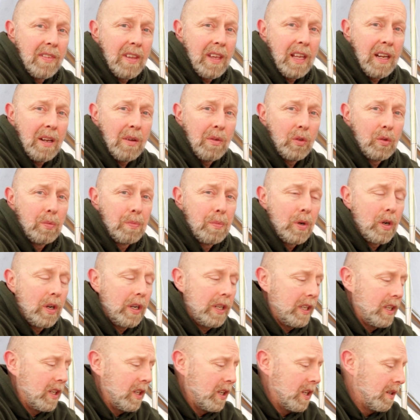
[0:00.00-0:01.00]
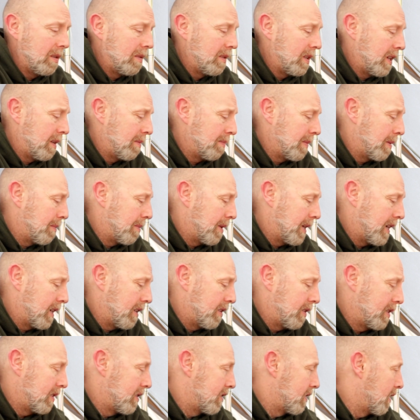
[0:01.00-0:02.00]
and it was pretty good and my
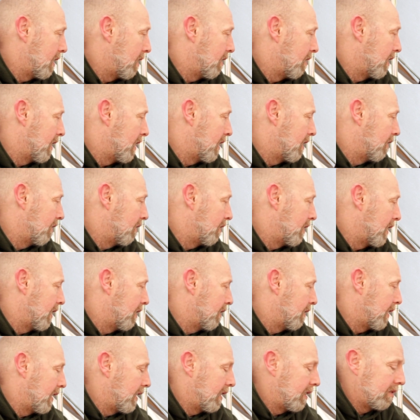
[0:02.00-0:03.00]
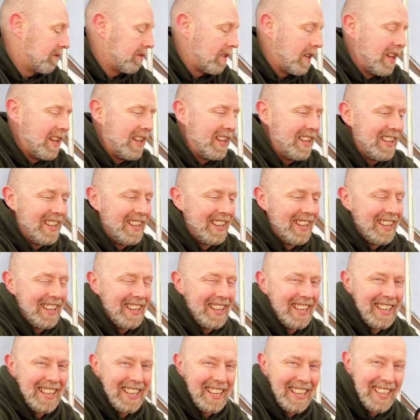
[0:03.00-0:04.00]
battery's gonna run out right
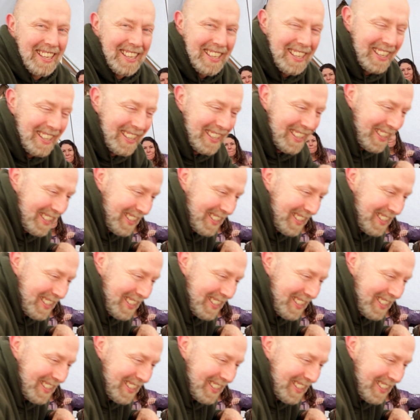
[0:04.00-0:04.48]
away.